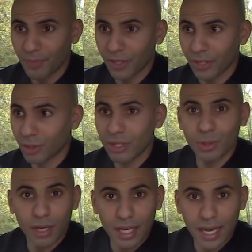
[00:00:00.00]
the
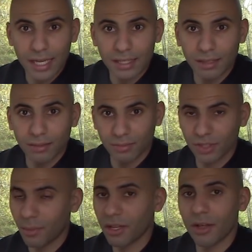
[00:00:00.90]
328s, and
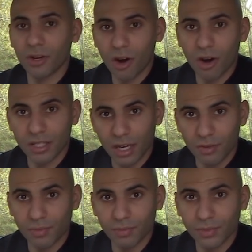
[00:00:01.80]
some of the other cars that
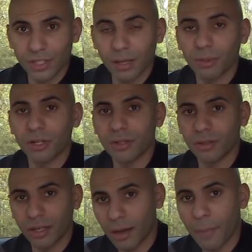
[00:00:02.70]
are similar
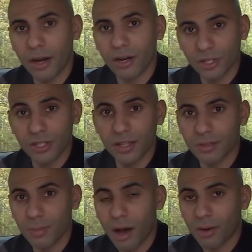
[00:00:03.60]
and competitors to
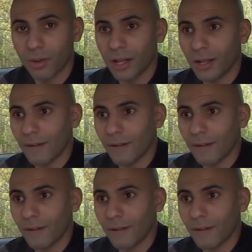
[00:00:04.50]
this model,